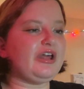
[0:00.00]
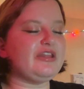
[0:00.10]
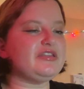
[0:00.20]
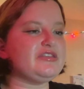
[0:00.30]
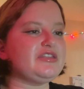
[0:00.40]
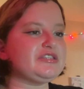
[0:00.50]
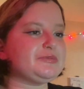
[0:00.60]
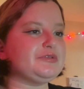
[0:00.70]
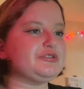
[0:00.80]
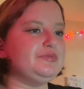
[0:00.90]
I think that's
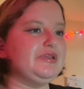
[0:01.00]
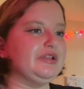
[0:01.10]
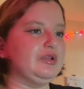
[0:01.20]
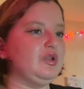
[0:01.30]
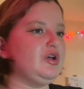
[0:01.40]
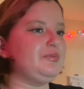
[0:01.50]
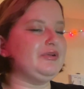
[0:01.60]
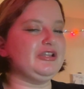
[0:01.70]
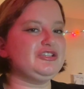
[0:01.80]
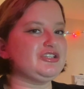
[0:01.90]
supposed to be the look,
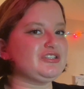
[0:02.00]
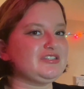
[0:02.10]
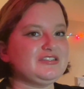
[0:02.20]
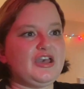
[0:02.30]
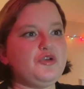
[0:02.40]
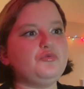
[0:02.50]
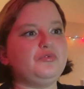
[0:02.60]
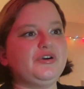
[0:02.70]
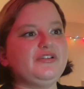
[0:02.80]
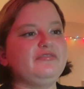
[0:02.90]
but it just it
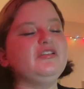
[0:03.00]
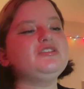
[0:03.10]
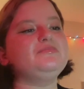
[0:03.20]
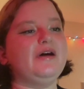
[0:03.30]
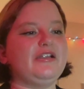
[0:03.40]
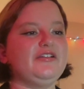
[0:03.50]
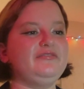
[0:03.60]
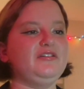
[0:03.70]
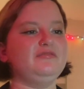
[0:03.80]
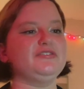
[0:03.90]
would have looked better
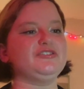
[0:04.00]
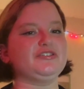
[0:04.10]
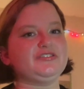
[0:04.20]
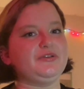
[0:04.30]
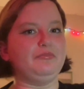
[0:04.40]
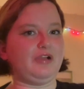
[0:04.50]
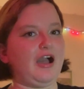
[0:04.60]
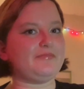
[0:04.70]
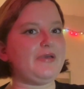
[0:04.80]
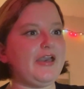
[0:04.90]
if it was just the
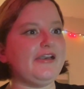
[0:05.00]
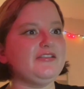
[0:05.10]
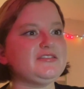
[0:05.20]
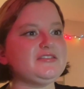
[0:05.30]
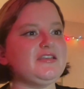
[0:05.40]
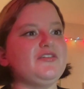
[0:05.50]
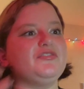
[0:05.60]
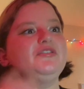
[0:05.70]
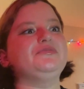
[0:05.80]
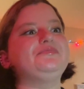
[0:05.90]
black pants and
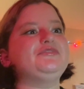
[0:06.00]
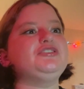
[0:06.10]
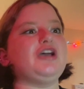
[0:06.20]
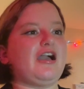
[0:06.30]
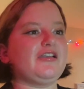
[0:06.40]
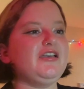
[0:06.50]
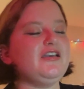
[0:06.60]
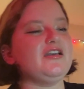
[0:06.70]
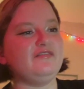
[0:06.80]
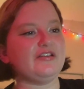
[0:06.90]
the jacket
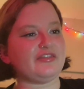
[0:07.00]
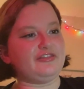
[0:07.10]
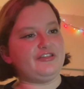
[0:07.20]
with